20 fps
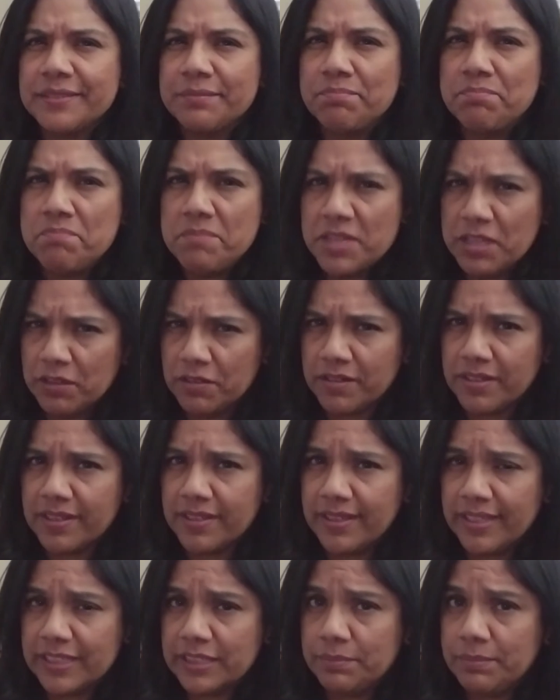milk
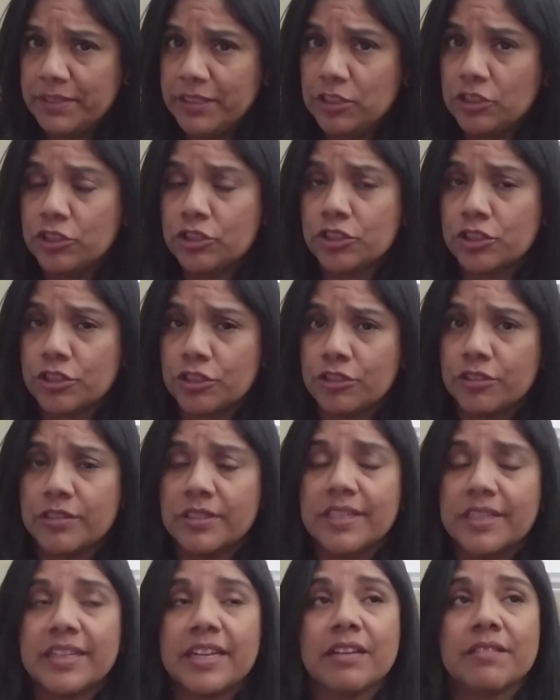that's been
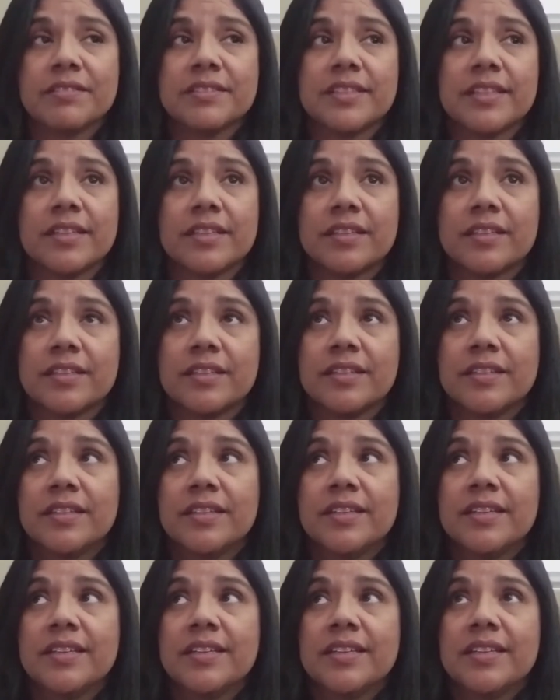churned. And I was like,
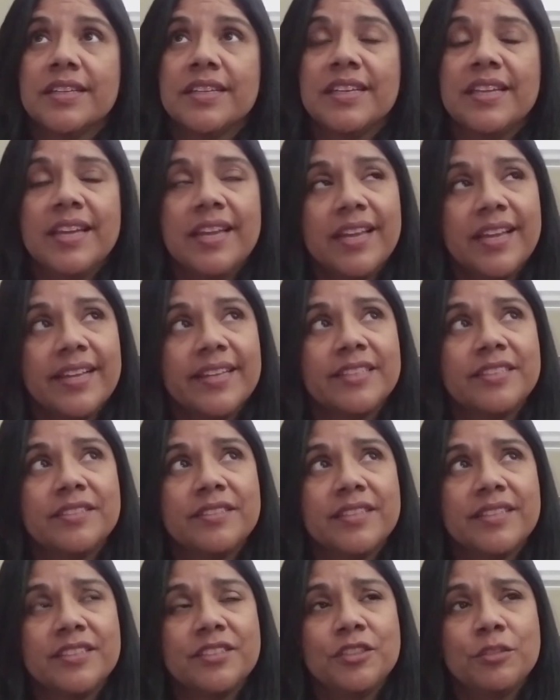yeah,
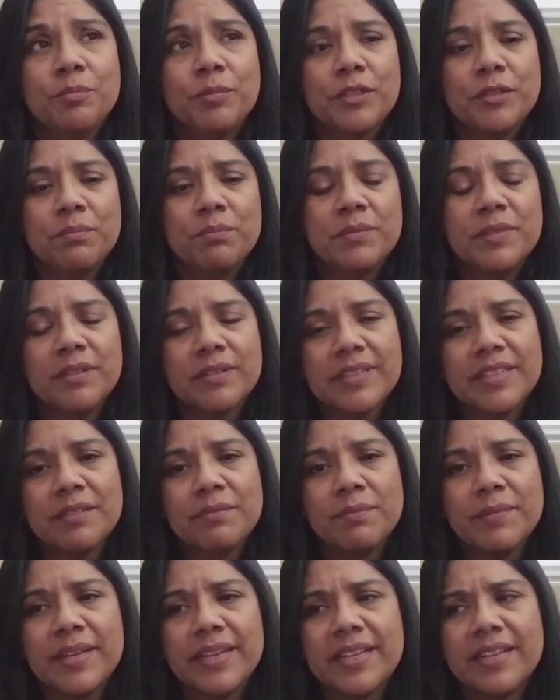I do put milk in
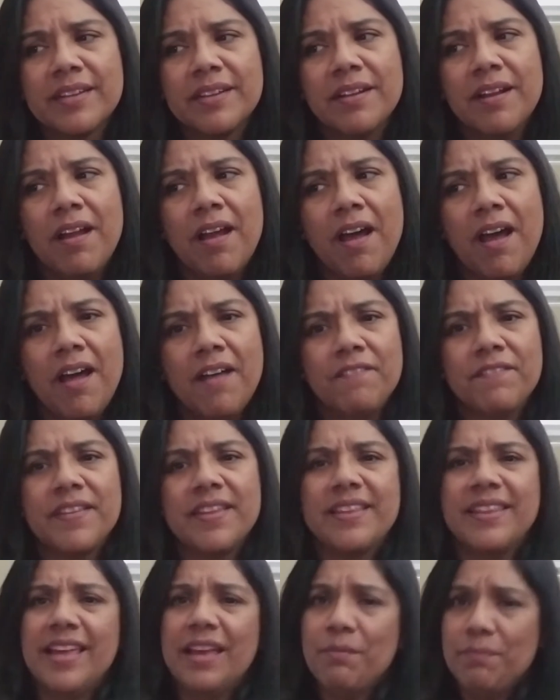my
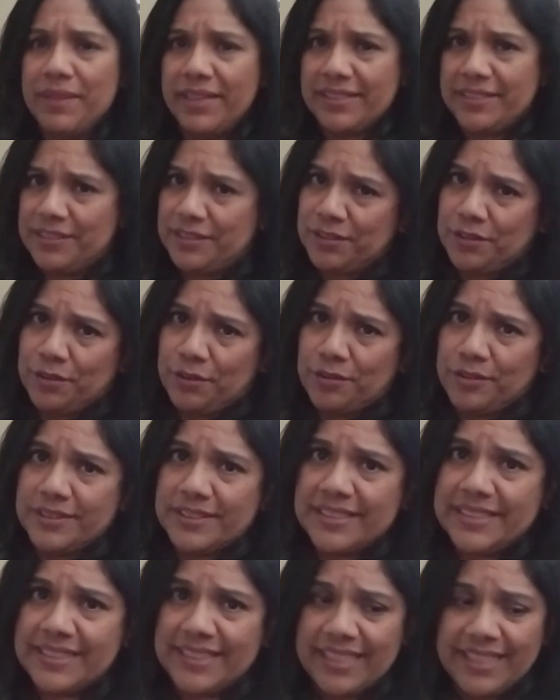coffee. That makes total
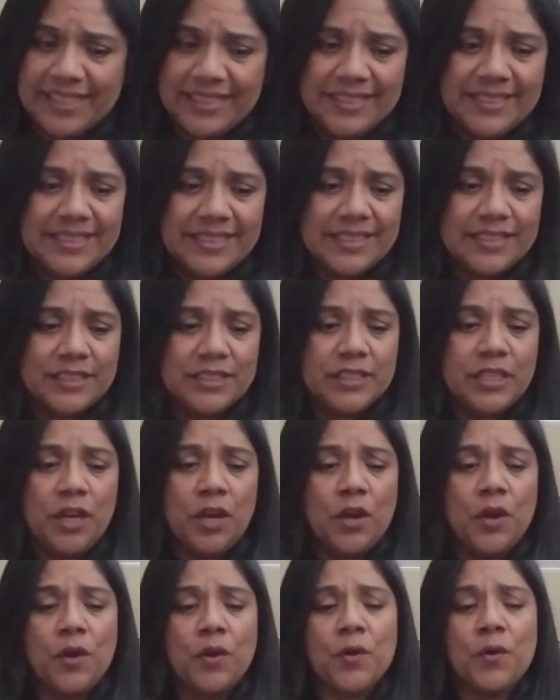sense.
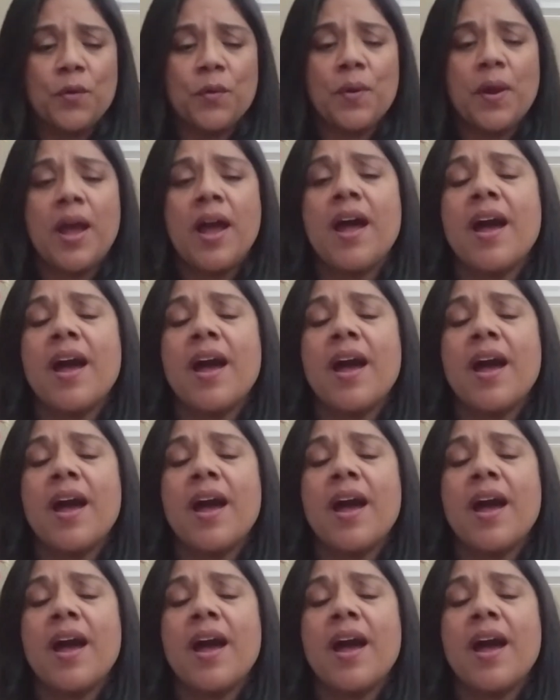So